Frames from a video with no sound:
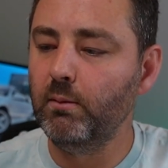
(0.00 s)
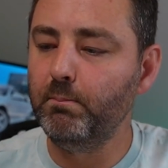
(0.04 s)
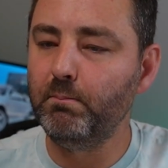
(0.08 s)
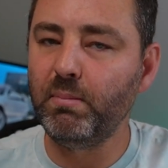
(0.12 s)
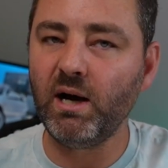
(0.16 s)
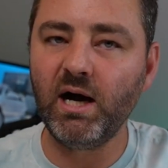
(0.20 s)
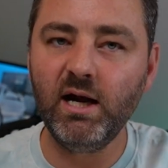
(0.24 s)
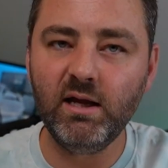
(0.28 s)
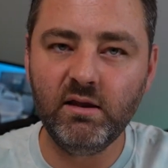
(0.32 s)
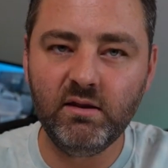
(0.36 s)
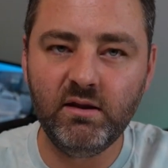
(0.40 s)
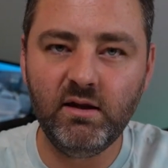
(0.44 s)

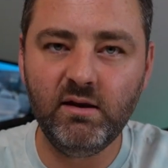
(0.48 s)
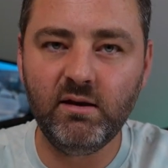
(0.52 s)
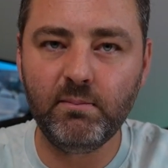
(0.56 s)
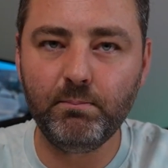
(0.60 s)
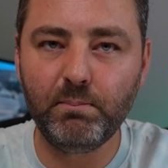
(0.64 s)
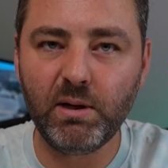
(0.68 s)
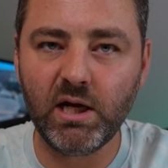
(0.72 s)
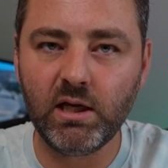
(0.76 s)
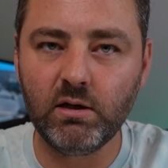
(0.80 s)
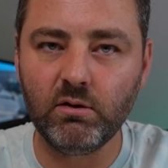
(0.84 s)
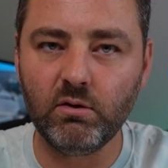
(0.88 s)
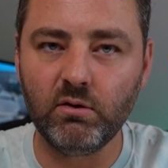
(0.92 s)
buy these
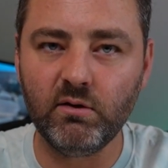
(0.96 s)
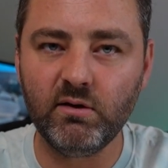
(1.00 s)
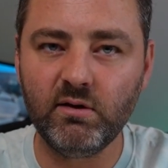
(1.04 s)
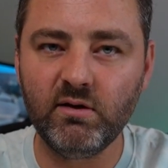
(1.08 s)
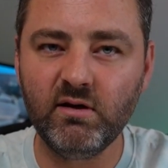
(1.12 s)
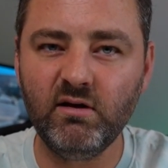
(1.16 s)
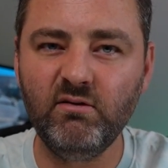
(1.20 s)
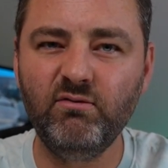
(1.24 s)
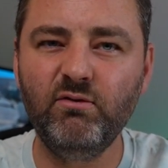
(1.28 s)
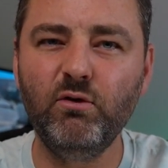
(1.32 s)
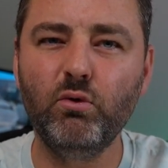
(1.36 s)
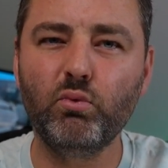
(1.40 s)
pedals,
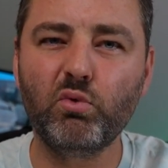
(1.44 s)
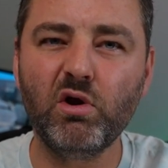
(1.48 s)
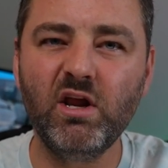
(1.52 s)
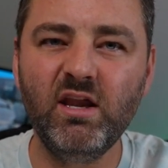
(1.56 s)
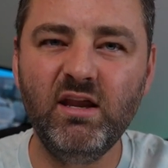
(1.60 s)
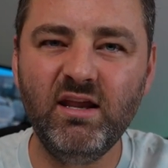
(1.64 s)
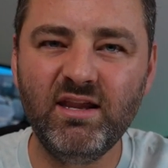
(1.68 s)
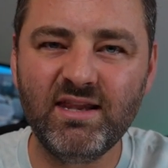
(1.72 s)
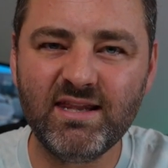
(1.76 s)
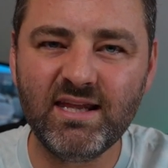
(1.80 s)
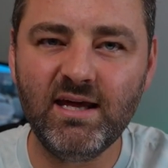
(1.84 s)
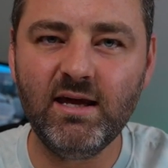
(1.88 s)
if you
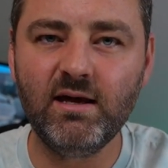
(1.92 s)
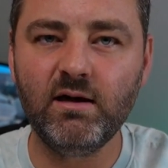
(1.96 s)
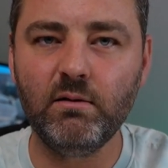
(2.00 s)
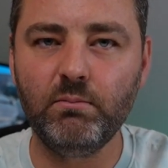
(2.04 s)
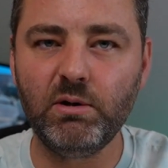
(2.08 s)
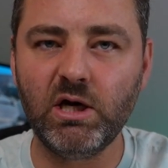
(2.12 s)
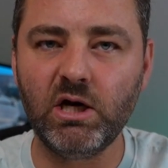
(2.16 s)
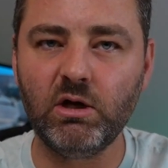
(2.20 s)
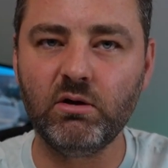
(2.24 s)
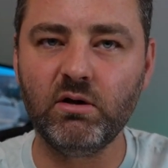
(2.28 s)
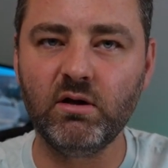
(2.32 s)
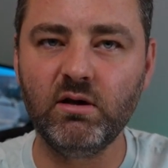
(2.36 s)
really think
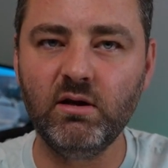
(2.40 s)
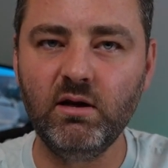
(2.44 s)
about